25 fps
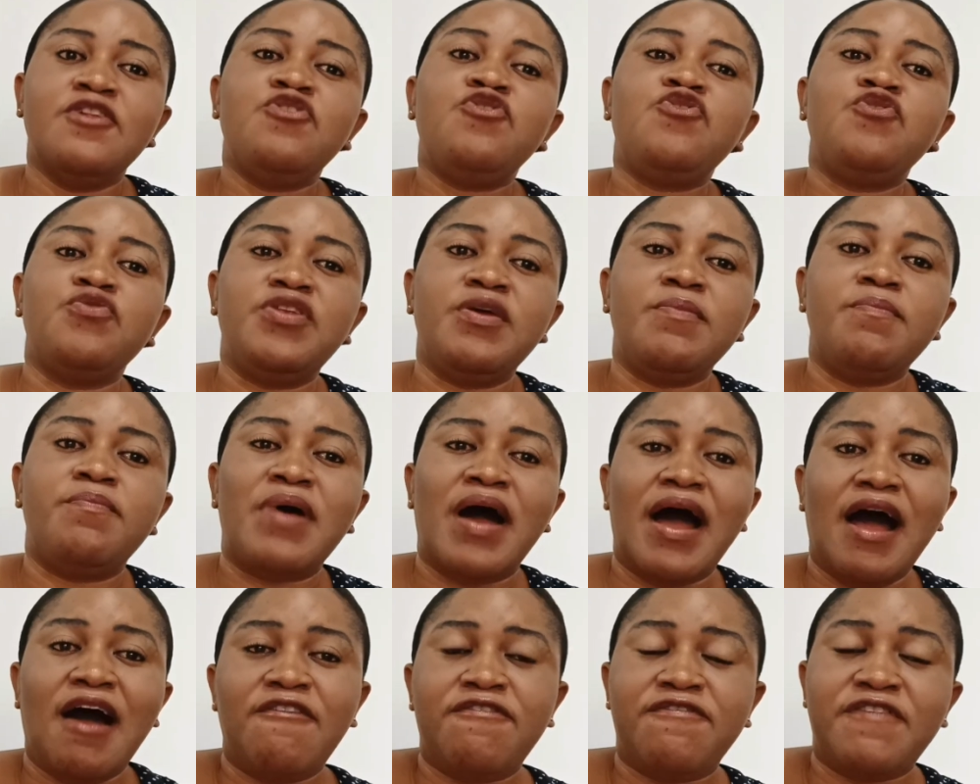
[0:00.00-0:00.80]
to
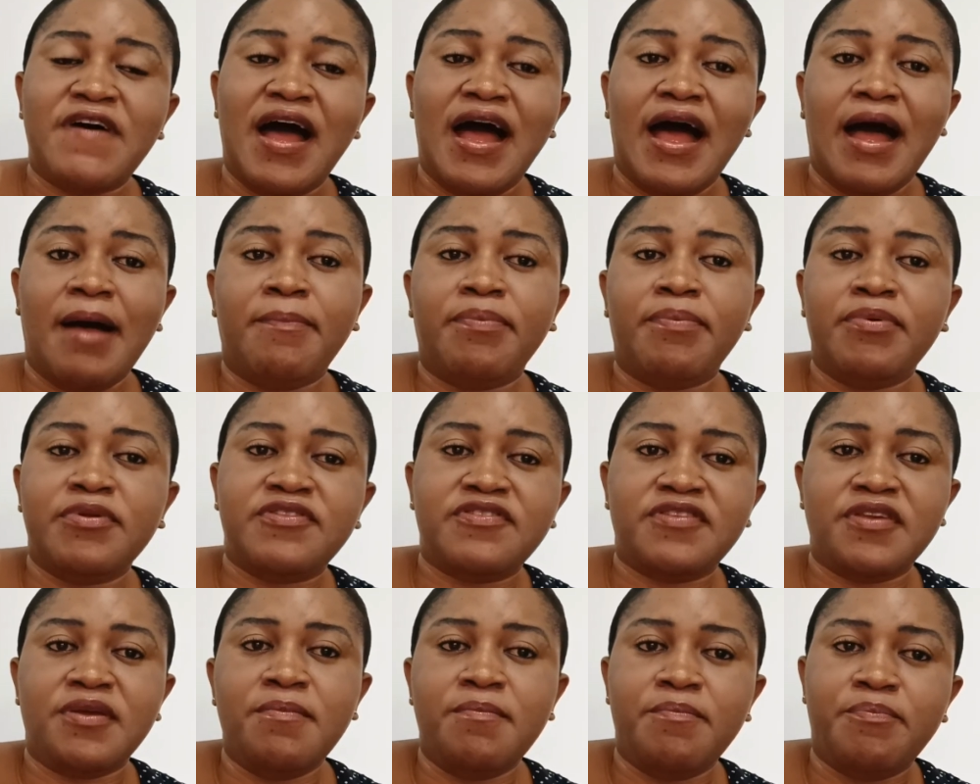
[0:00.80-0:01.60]
the Alpha
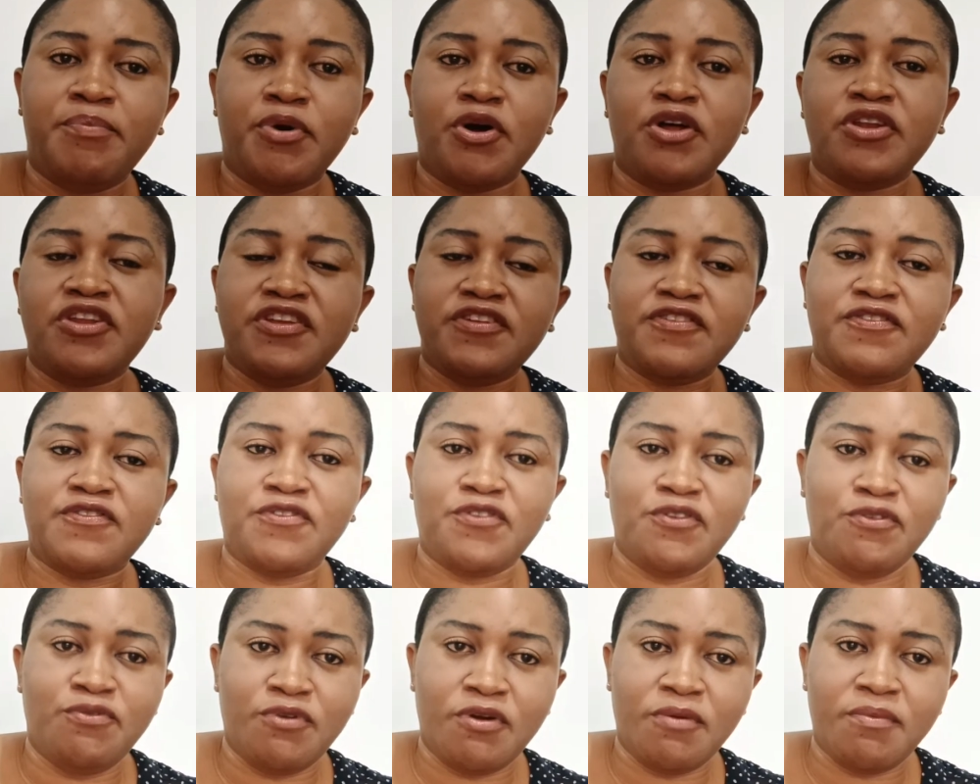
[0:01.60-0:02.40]
Arbutin Body
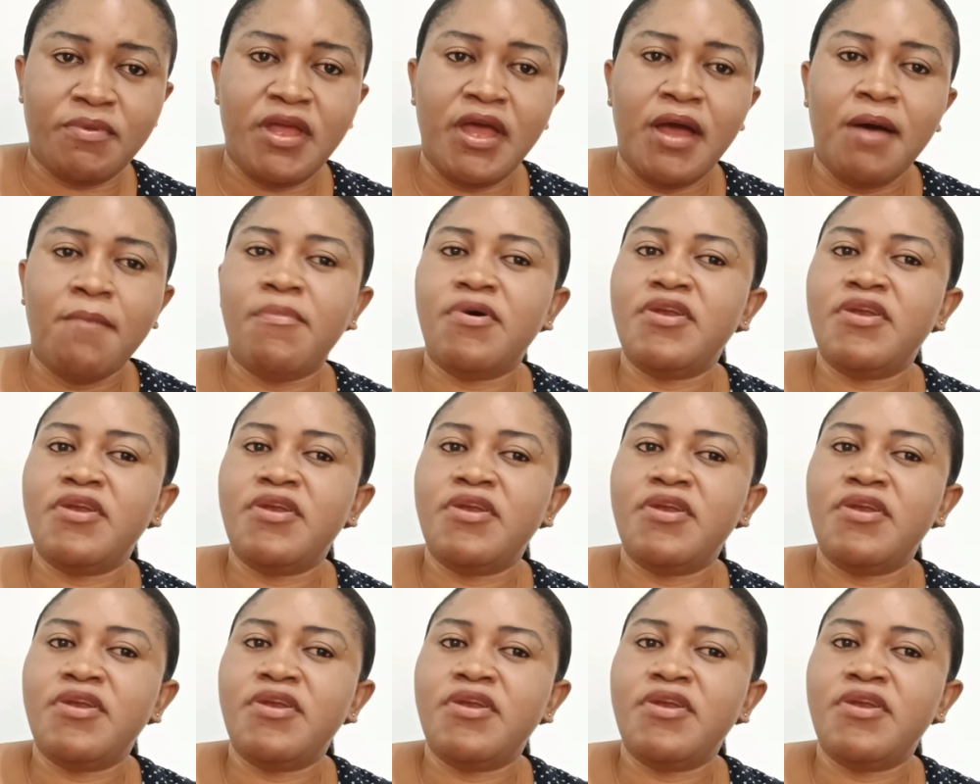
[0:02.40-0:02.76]
Serum.